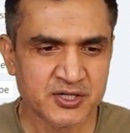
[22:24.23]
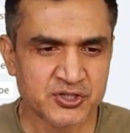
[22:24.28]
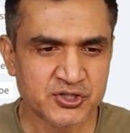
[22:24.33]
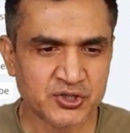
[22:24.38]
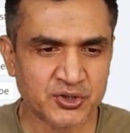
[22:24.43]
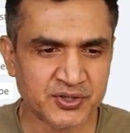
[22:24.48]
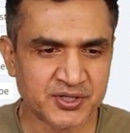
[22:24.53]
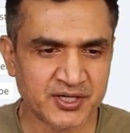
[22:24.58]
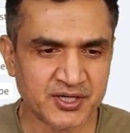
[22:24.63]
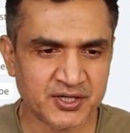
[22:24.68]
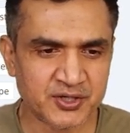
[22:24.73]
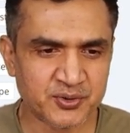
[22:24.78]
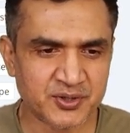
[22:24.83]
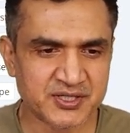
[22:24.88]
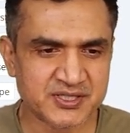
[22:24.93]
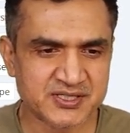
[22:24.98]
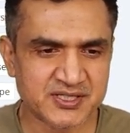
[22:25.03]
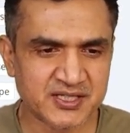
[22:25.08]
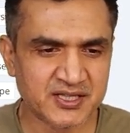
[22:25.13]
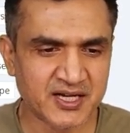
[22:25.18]
So here you
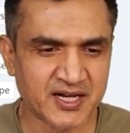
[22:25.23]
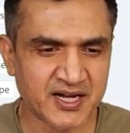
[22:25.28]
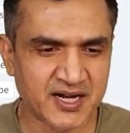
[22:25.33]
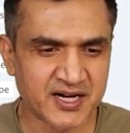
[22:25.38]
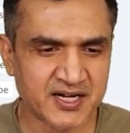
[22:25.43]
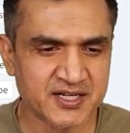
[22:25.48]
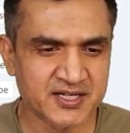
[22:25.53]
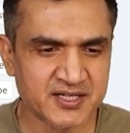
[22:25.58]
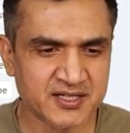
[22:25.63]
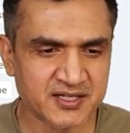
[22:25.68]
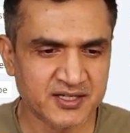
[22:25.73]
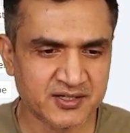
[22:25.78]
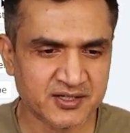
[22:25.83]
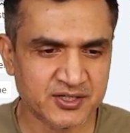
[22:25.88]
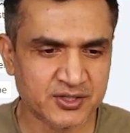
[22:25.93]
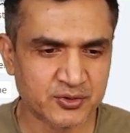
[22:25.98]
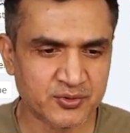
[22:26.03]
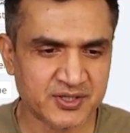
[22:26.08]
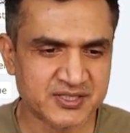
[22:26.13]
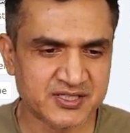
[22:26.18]
can see the ID,
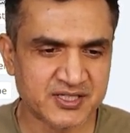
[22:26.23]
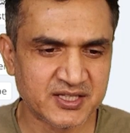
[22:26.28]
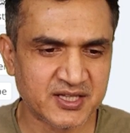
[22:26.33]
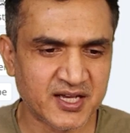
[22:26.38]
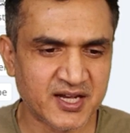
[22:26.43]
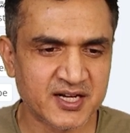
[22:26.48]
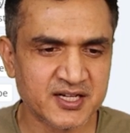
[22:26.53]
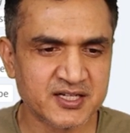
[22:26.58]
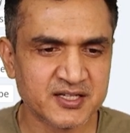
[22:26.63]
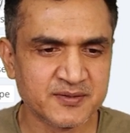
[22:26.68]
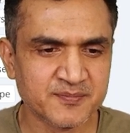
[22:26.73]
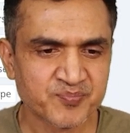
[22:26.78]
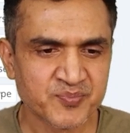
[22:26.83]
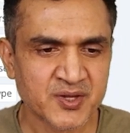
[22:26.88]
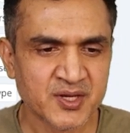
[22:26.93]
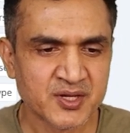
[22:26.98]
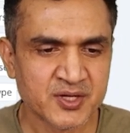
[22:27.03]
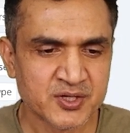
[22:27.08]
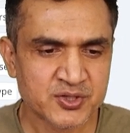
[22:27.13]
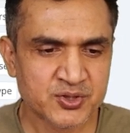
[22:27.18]
here you can see the ID.
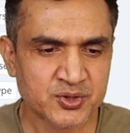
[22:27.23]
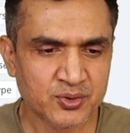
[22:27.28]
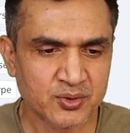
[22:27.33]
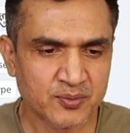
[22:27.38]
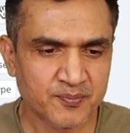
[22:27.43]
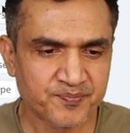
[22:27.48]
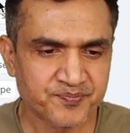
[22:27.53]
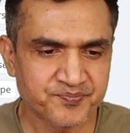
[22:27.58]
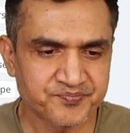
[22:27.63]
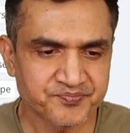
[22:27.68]
So